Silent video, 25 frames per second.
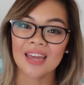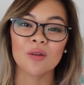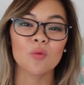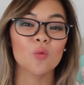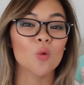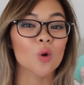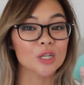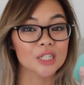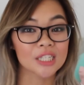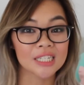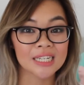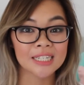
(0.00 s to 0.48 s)
and
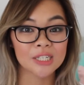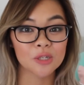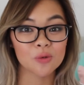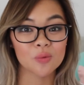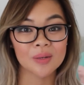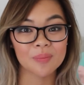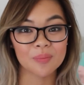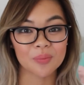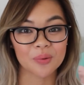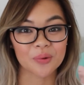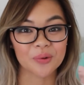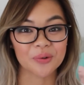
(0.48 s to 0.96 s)
wanting to
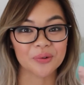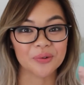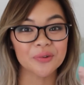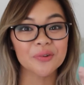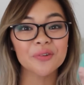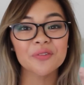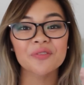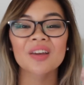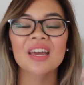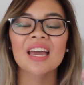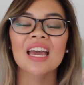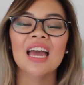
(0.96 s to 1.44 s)
improve,
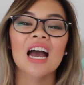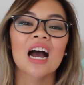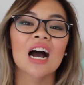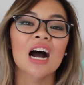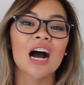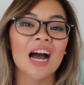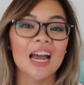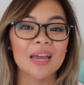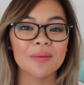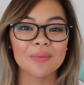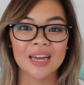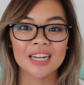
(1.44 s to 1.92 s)

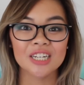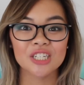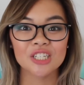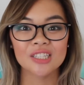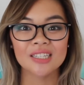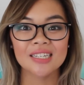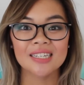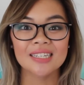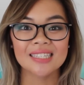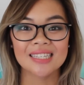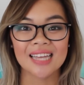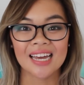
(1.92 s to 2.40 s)
I'm
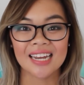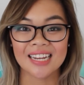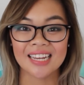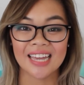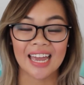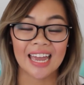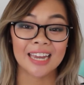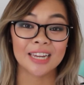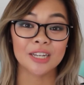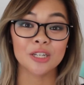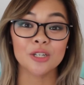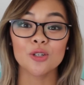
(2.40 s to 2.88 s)
actually starting
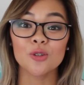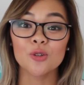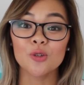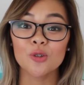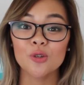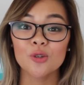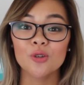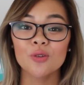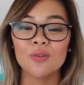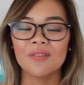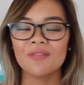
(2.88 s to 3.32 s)
a new,